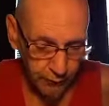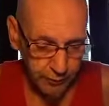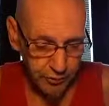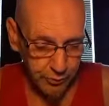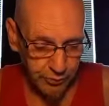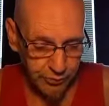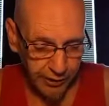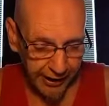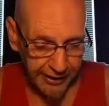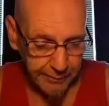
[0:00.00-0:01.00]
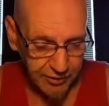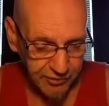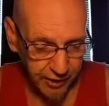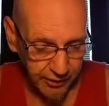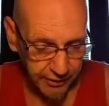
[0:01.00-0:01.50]
This one is
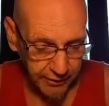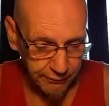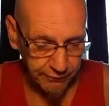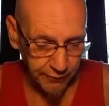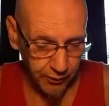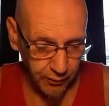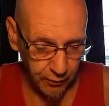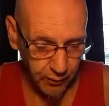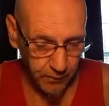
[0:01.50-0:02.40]
cannabis.info.